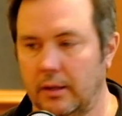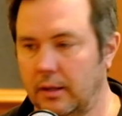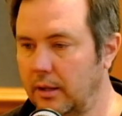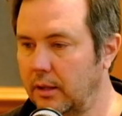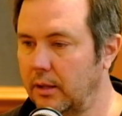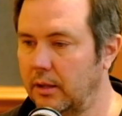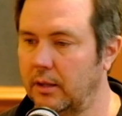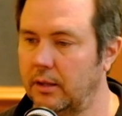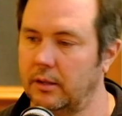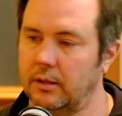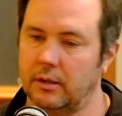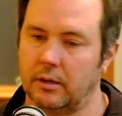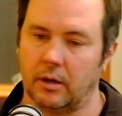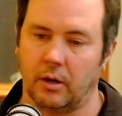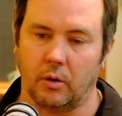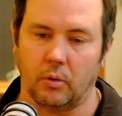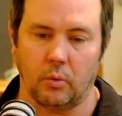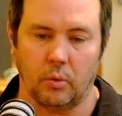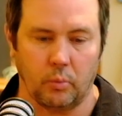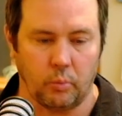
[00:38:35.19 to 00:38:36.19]
you
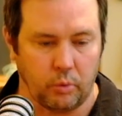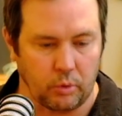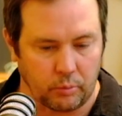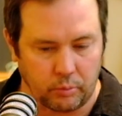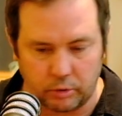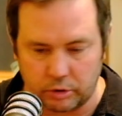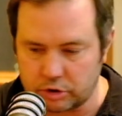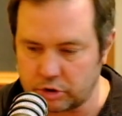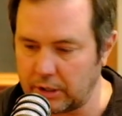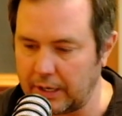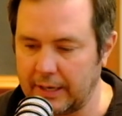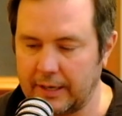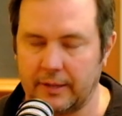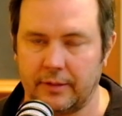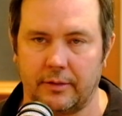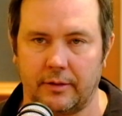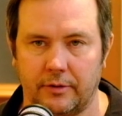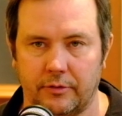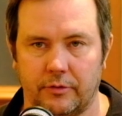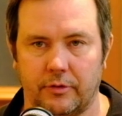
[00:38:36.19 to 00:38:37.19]
know, we're, we're
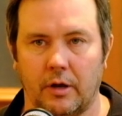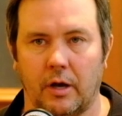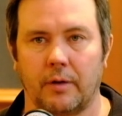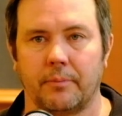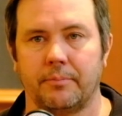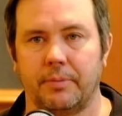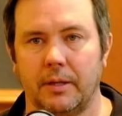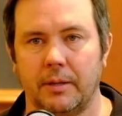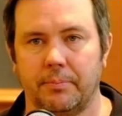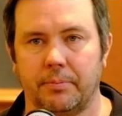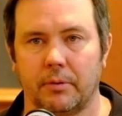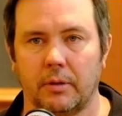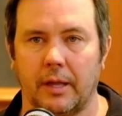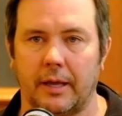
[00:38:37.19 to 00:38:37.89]
training these young people.